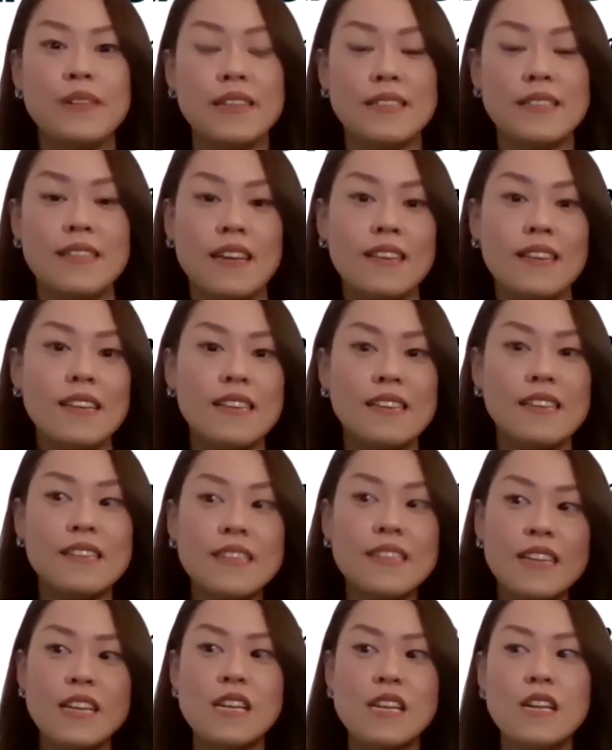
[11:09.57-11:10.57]
exactly.
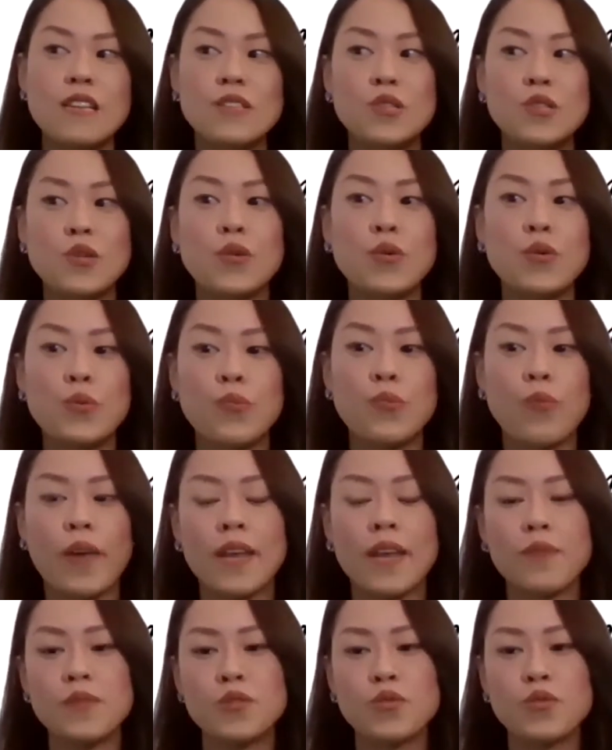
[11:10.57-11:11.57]
So
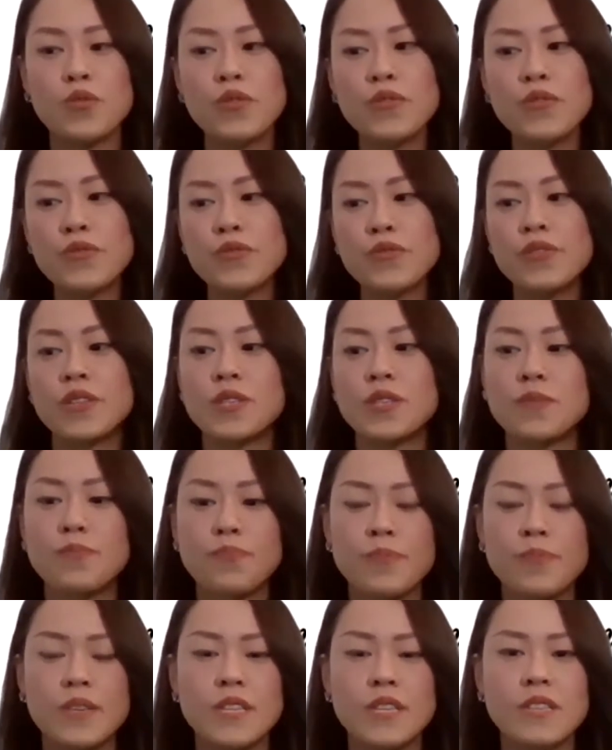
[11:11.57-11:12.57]
when I was going through
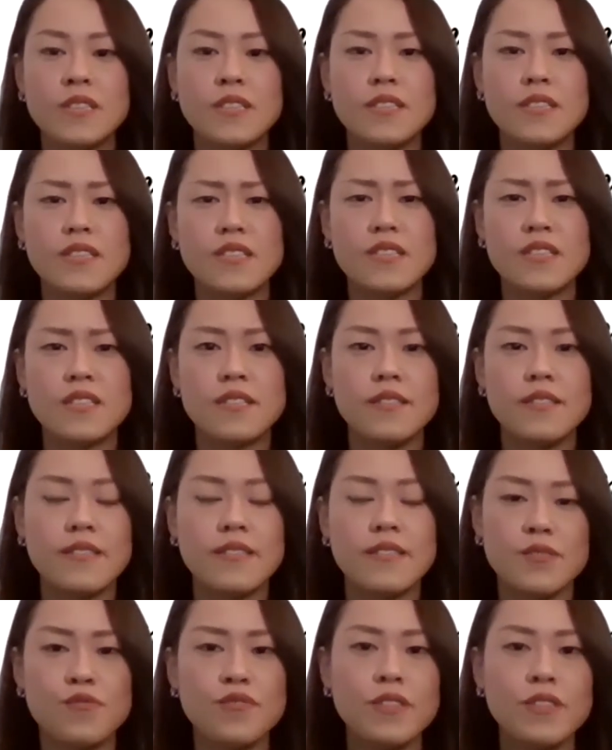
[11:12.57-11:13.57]

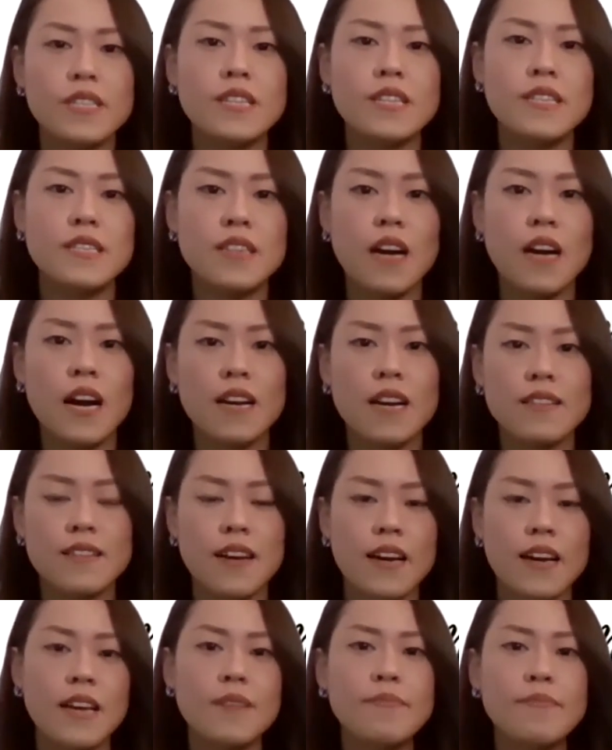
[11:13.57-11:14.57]
this really dark
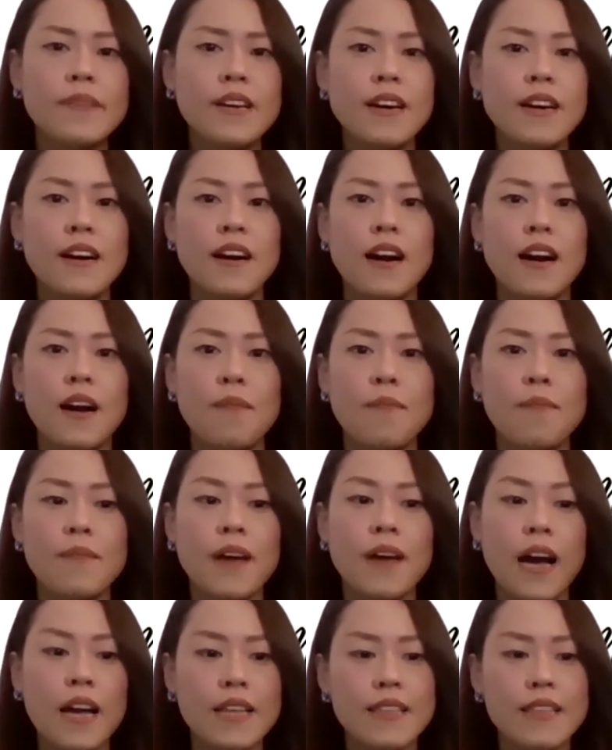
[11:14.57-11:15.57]
time,
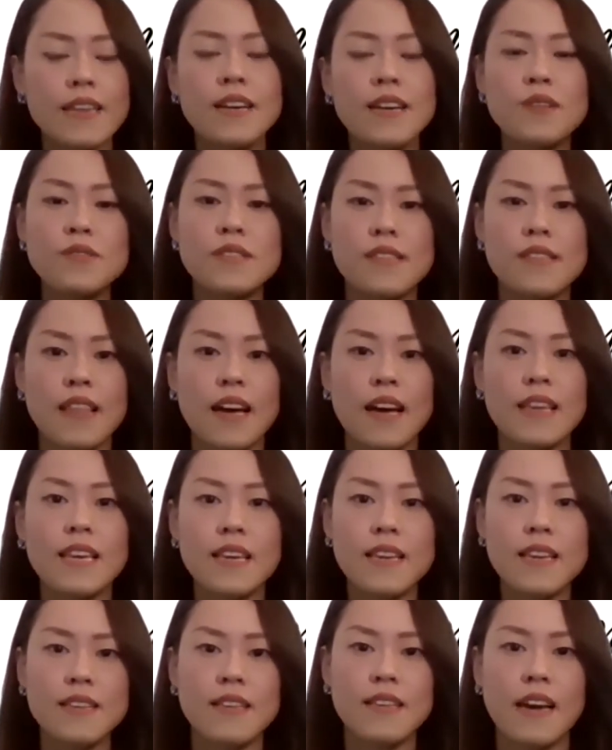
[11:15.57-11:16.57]
I think I was
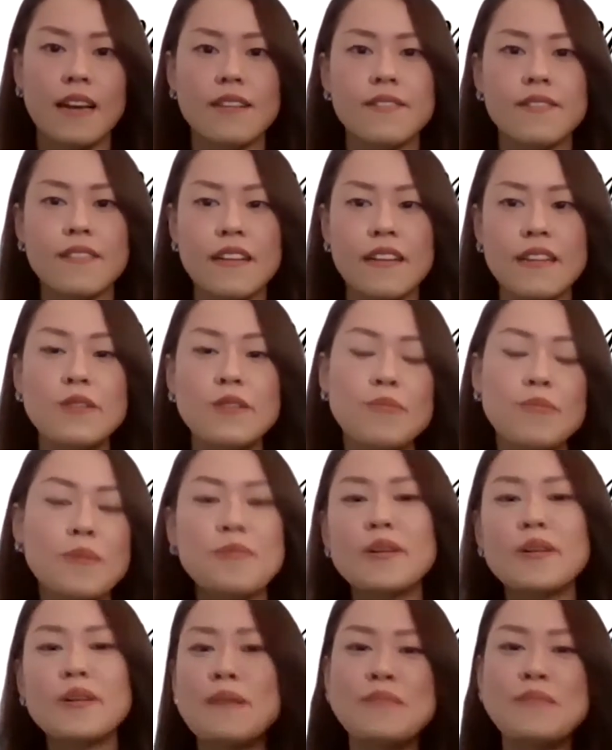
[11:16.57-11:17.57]
lucky that, you know,
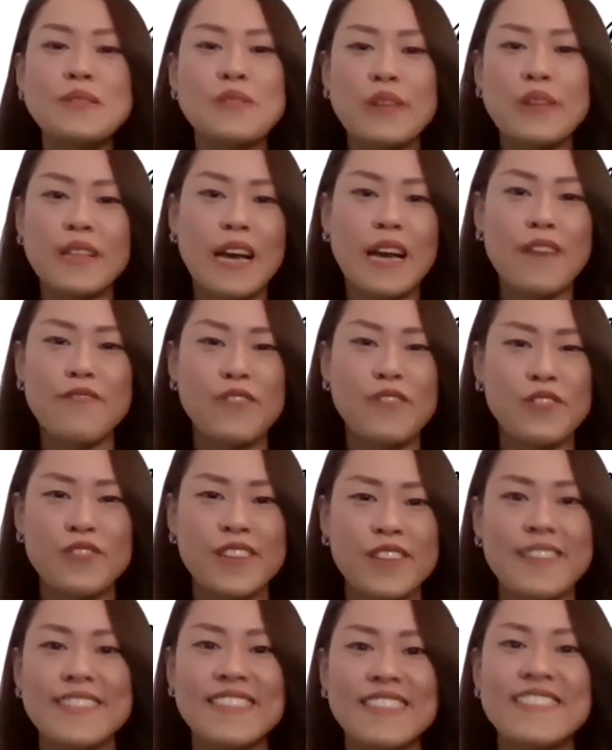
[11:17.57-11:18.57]
people come into your life for
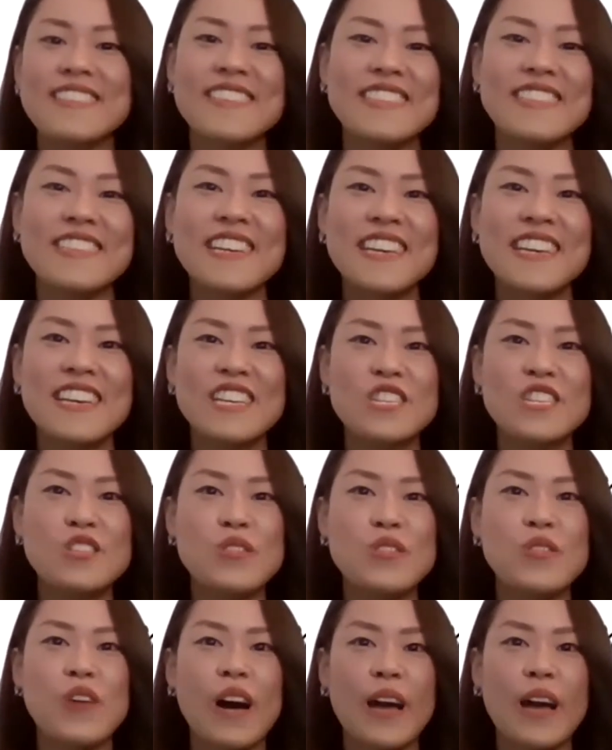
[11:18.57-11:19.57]
reasons.
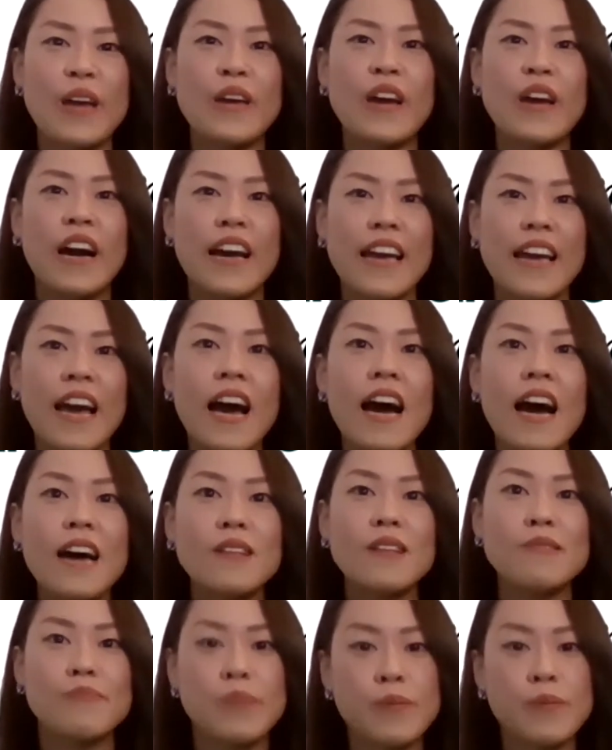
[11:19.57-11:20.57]
So I had
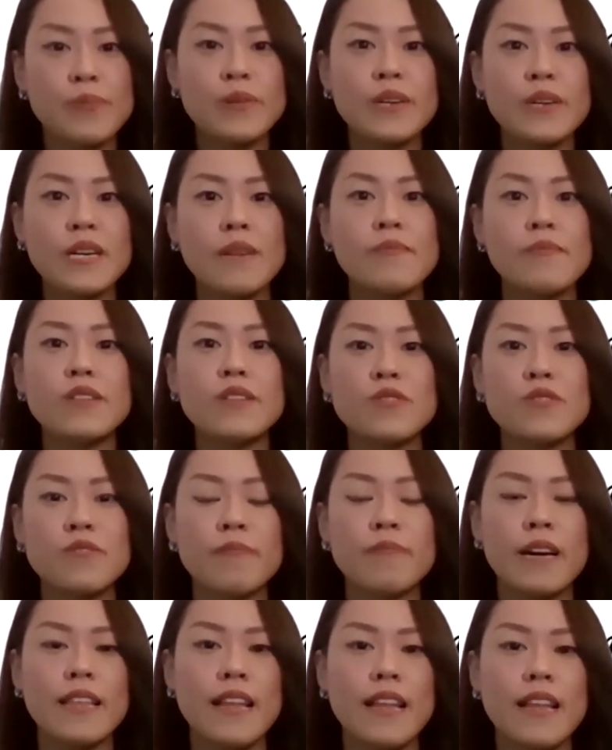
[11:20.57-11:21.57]
people coming into
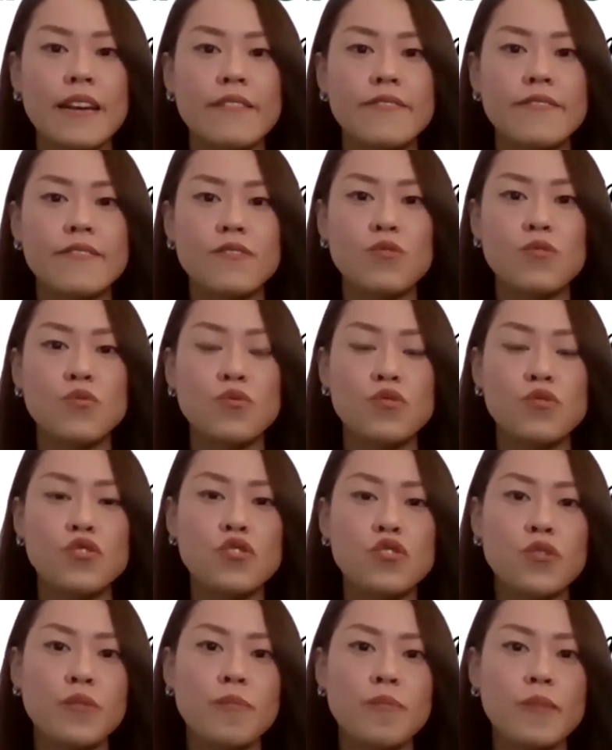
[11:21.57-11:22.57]
my life who
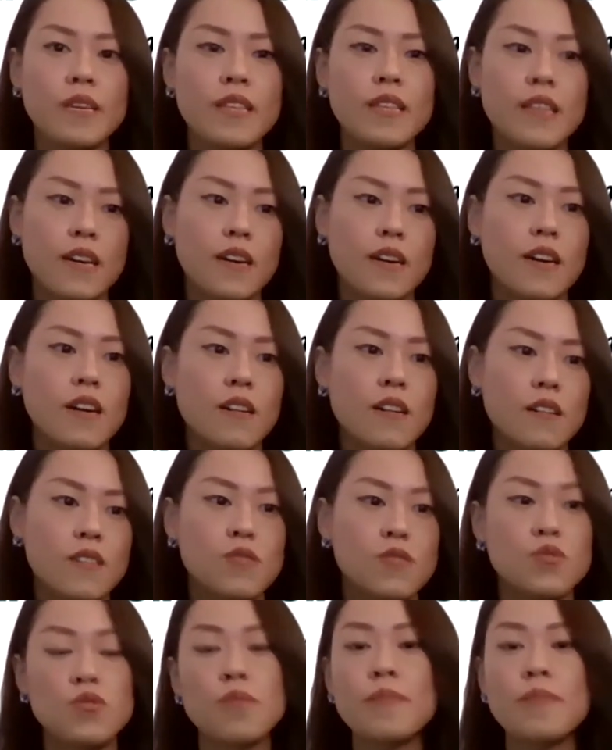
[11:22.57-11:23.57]
showed me that
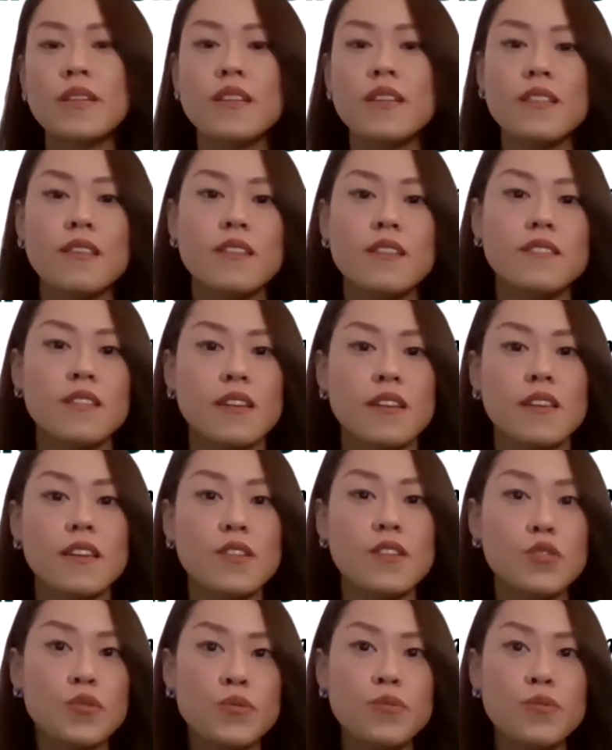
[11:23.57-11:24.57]
so many things I
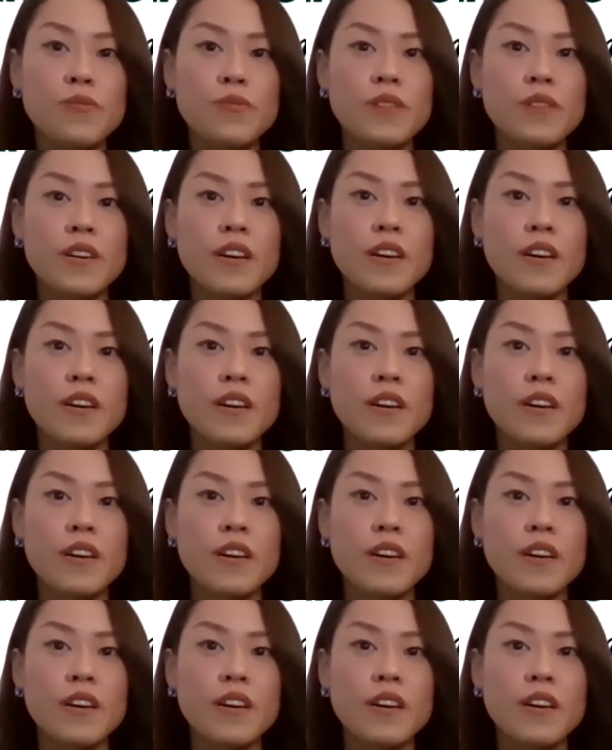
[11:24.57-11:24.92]
can do.